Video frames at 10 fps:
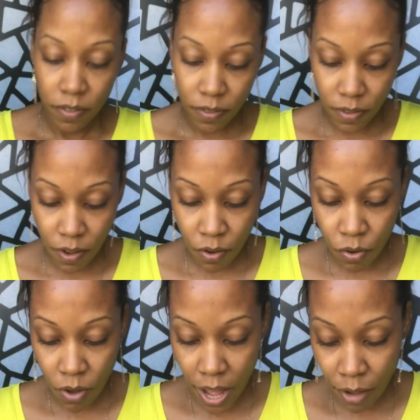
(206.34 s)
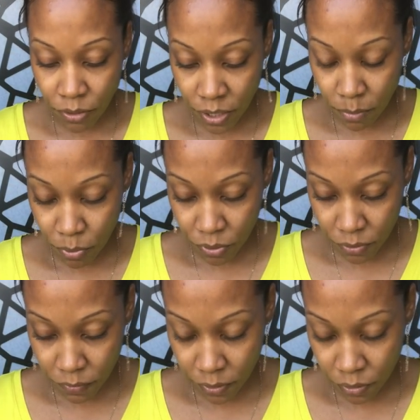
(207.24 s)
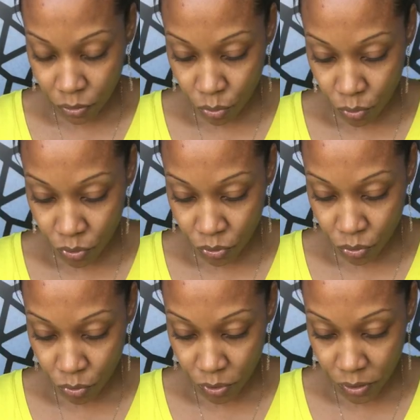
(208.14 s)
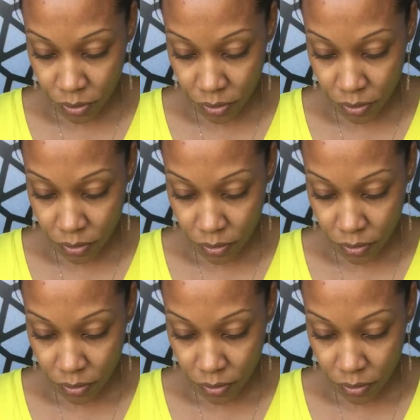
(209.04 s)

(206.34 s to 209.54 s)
So how is the other person feeling towards Taurus?